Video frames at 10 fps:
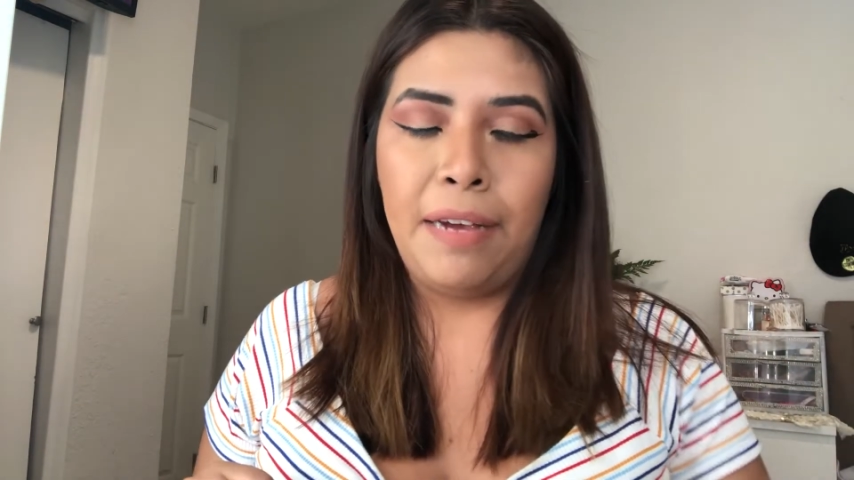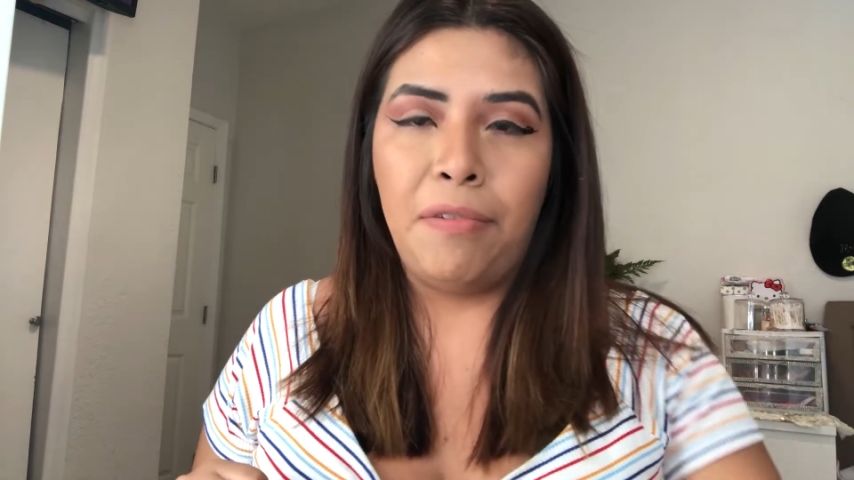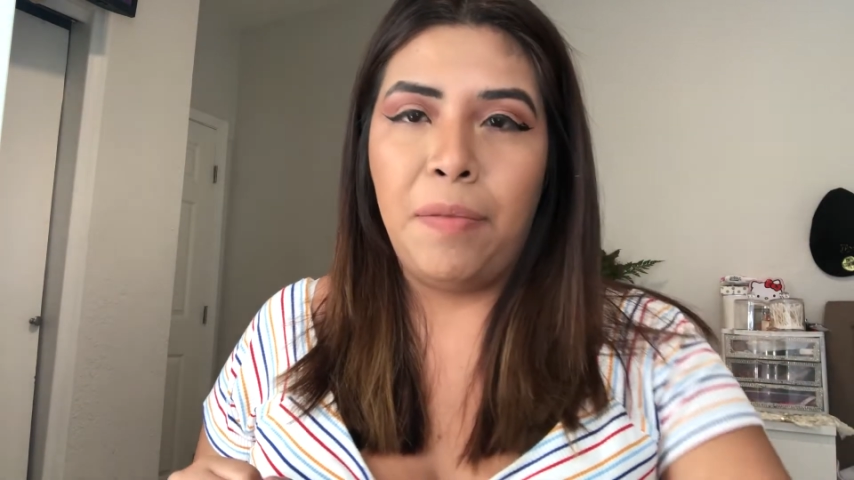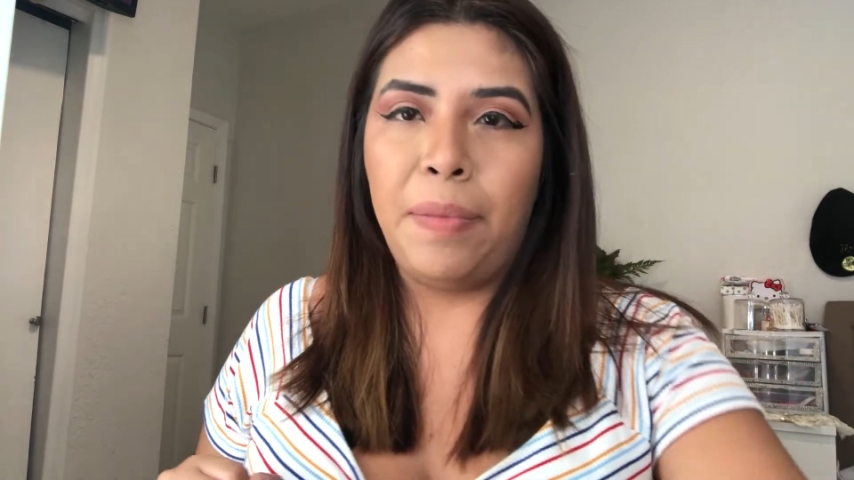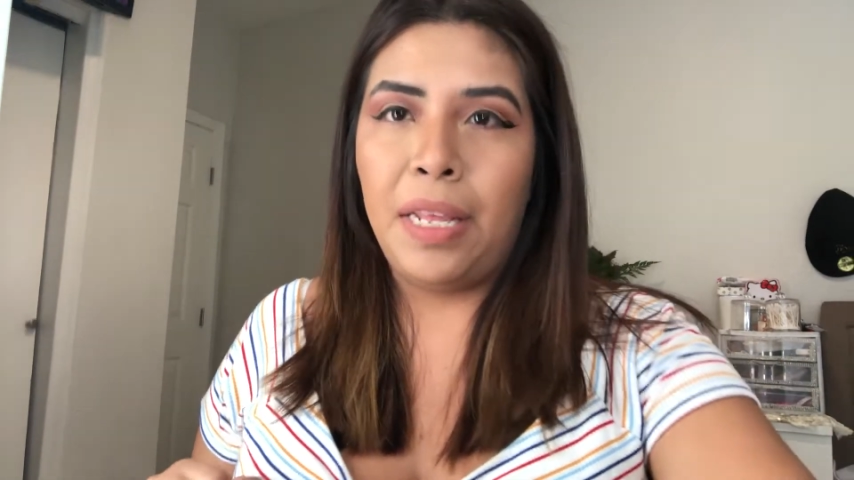it
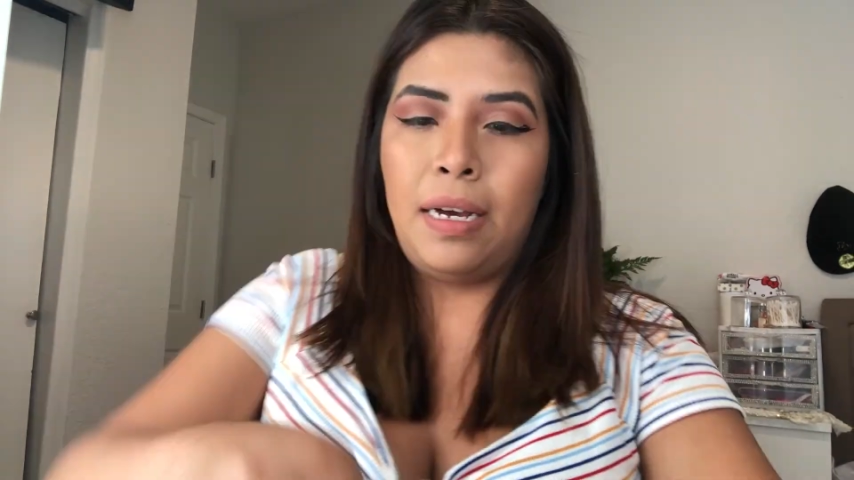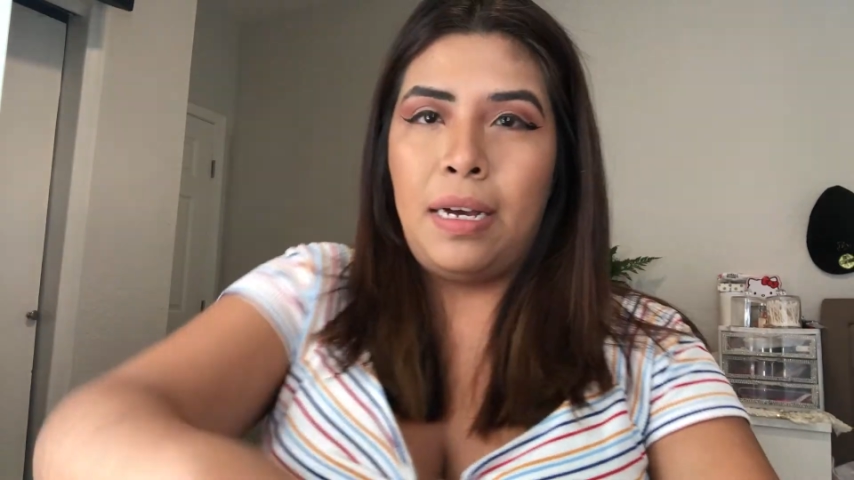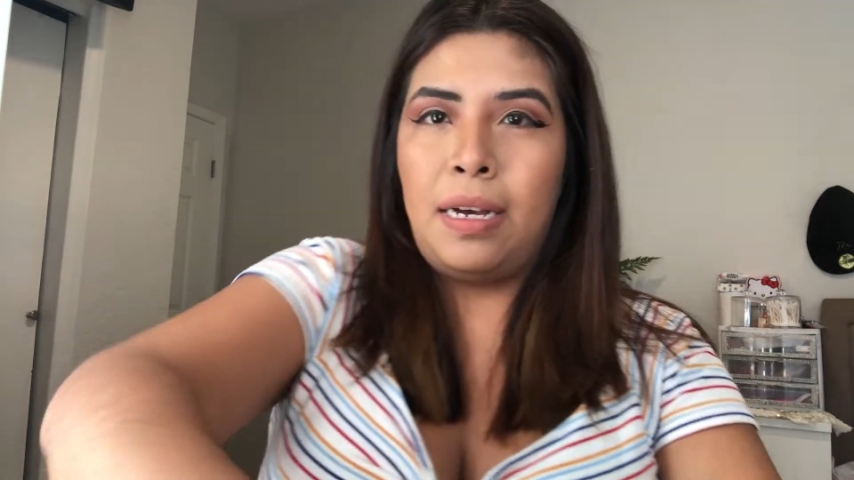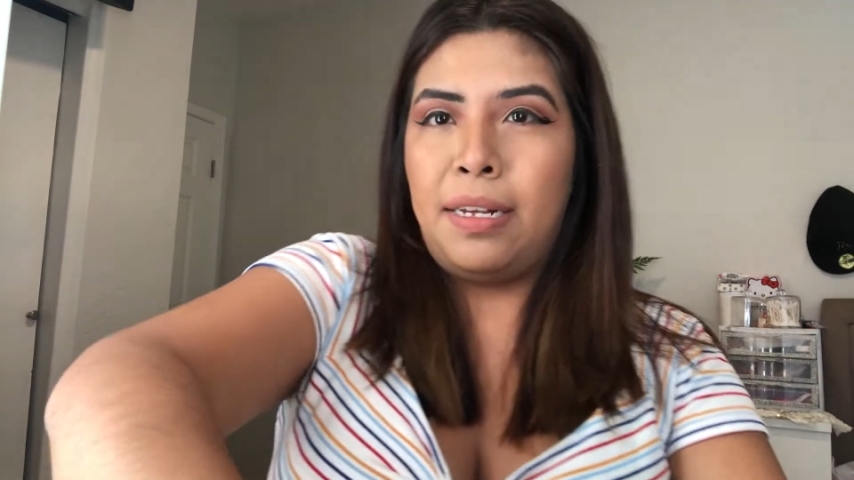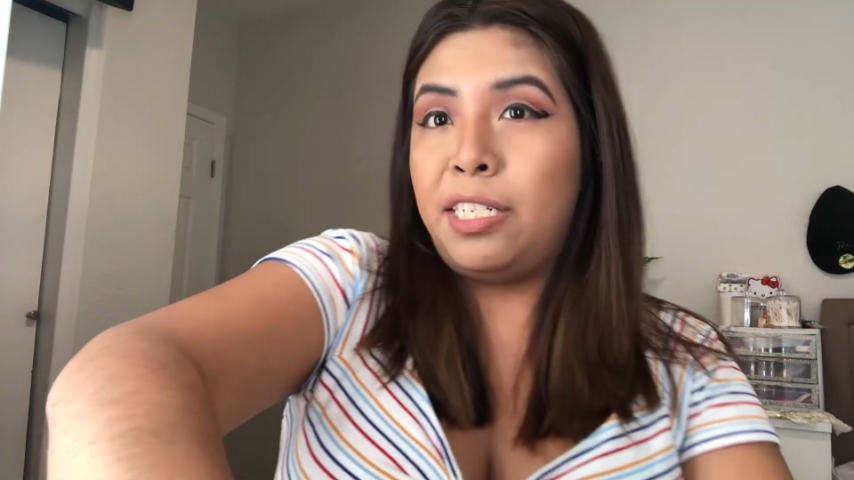would be
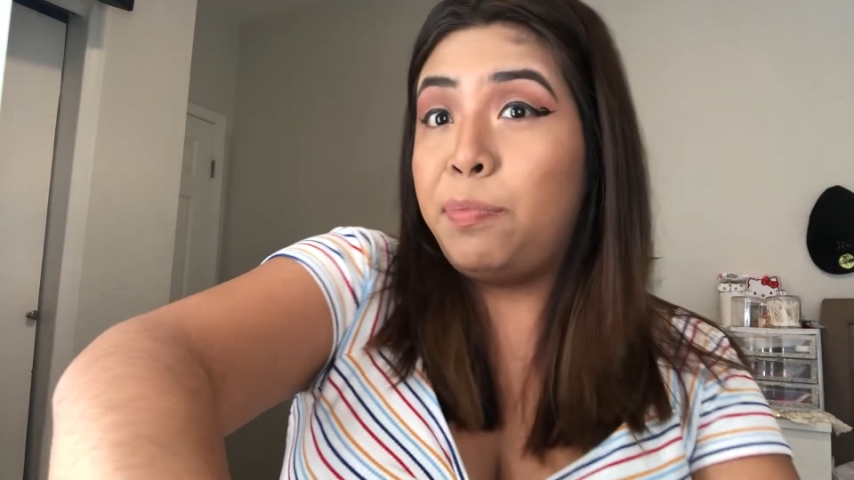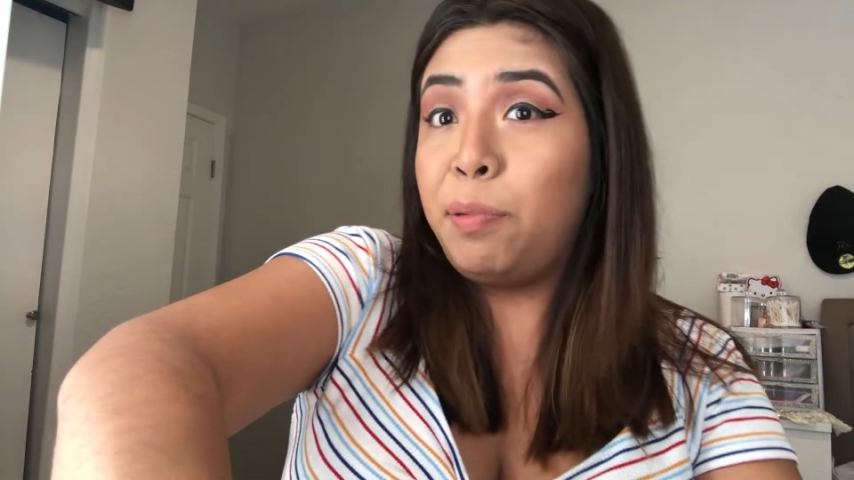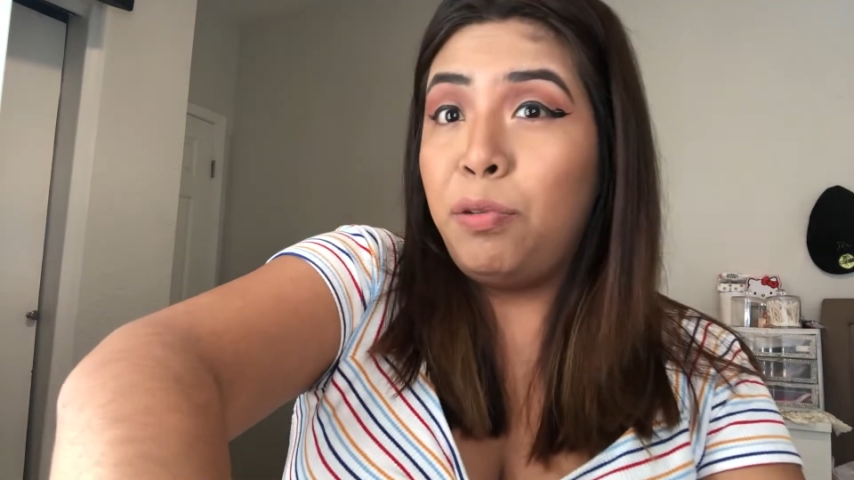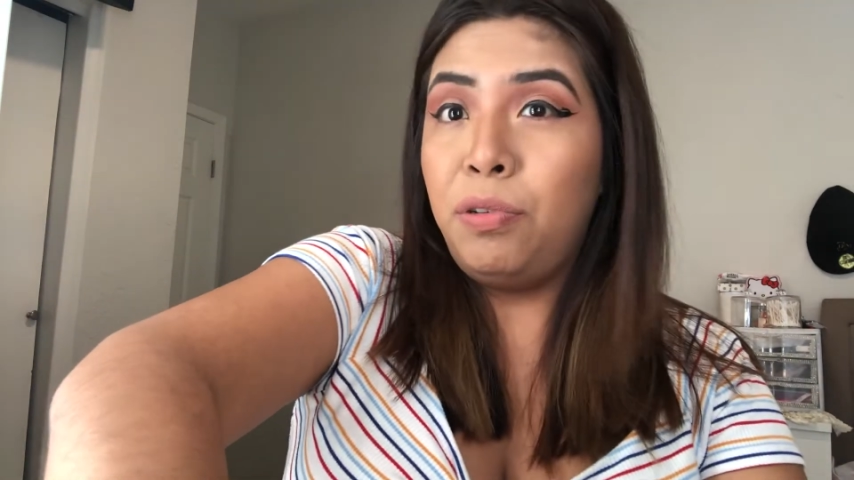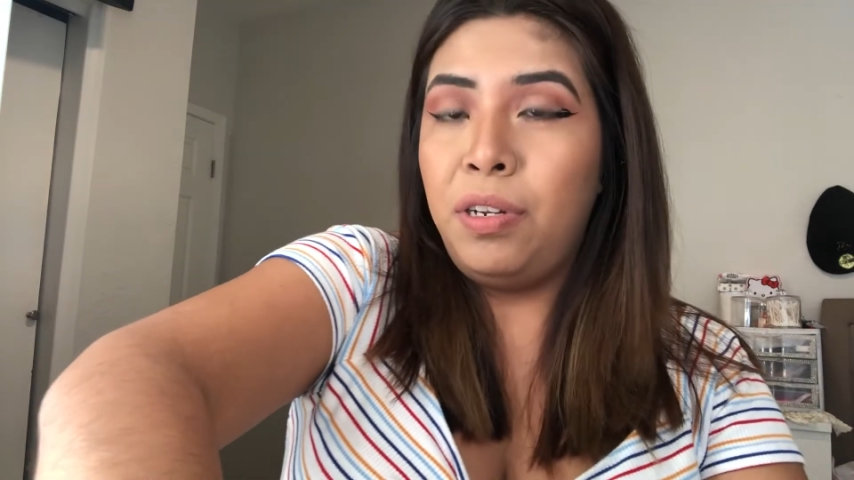the
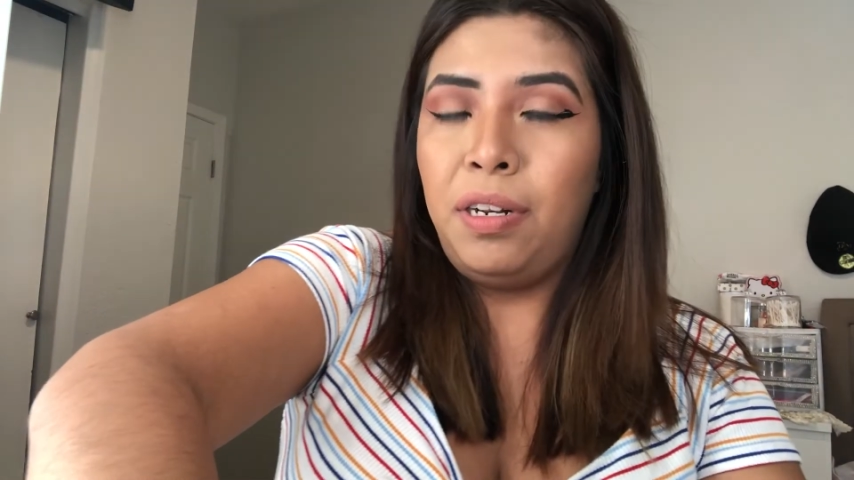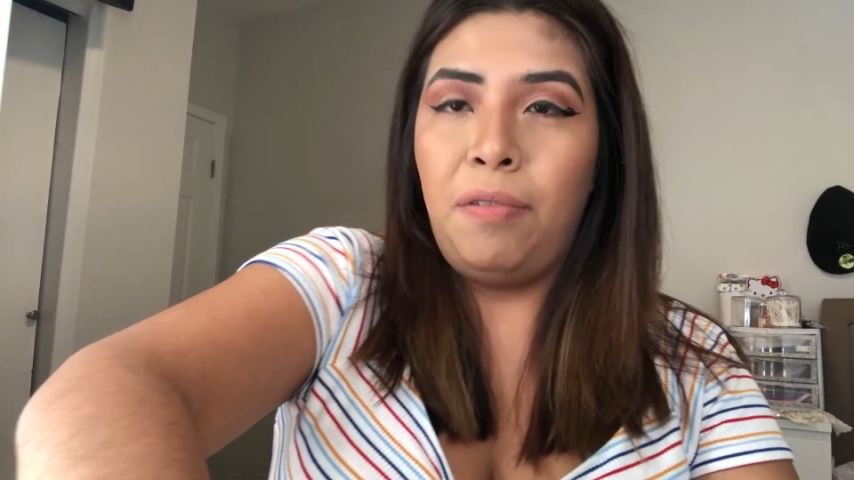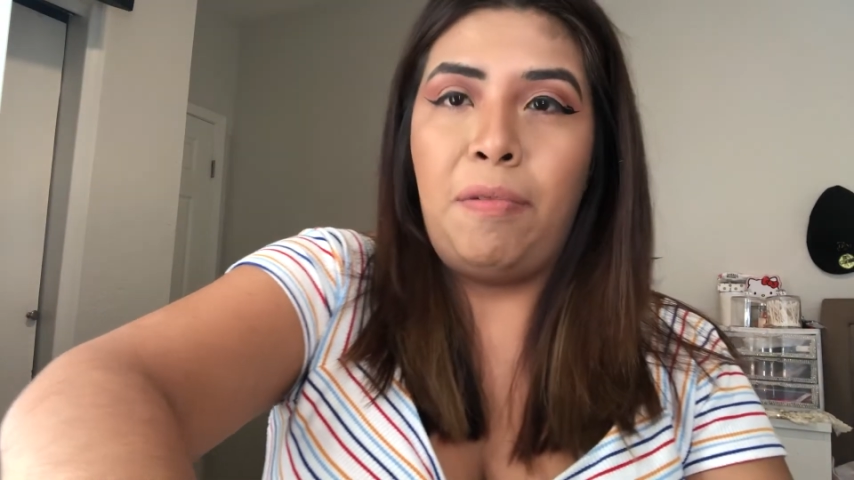spoon